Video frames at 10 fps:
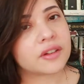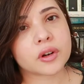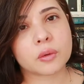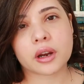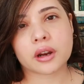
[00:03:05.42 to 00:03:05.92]

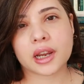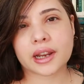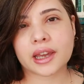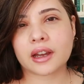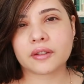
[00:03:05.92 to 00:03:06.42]
Neverwhere
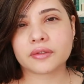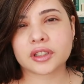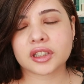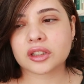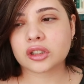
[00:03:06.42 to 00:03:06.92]
and I have
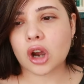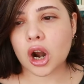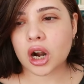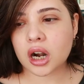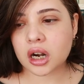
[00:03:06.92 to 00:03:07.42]

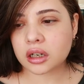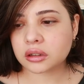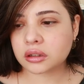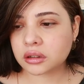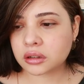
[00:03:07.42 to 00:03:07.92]
Star,
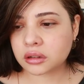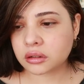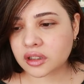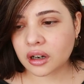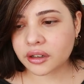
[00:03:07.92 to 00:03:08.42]

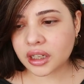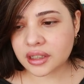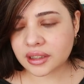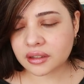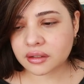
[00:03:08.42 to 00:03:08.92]

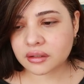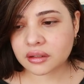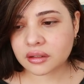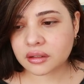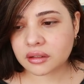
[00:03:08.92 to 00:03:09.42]
Stardust?
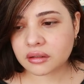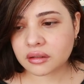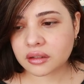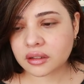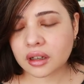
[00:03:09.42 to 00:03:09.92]

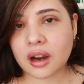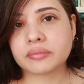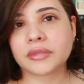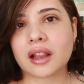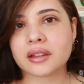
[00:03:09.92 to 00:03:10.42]
Star,
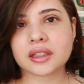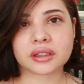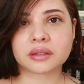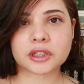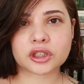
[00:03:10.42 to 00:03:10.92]
I'll
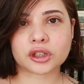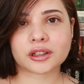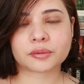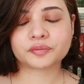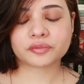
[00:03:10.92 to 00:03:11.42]
insert the picture
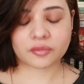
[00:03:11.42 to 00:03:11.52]
here.